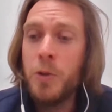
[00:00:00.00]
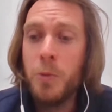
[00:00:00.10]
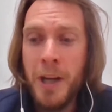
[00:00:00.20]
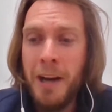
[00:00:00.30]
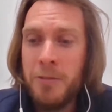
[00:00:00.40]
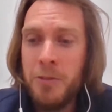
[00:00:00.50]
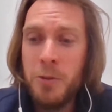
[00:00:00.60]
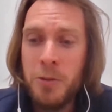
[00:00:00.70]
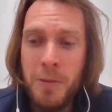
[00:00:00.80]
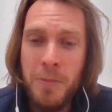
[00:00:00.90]
you would have to
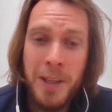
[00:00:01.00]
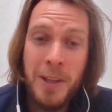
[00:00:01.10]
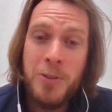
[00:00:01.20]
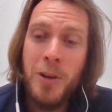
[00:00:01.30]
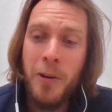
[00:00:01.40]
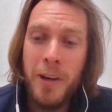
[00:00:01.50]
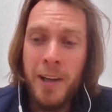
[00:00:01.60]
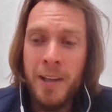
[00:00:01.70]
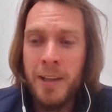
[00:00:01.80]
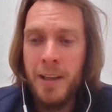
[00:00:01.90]
do something
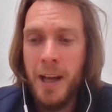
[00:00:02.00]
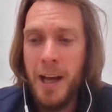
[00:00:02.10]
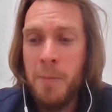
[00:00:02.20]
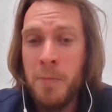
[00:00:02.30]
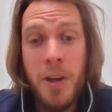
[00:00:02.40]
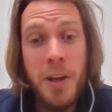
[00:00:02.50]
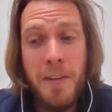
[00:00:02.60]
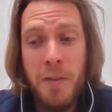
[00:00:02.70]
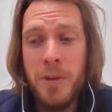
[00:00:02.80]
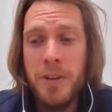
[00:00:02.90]
historically that had
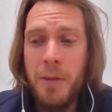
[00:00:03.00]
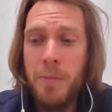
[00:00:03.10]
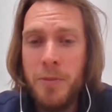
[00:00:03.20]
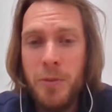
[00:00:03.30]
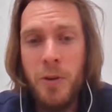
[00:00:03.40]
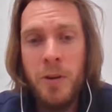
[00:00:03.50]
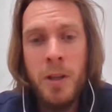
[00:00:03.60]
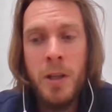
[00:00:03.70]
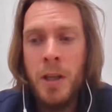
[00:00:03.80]
never been done before.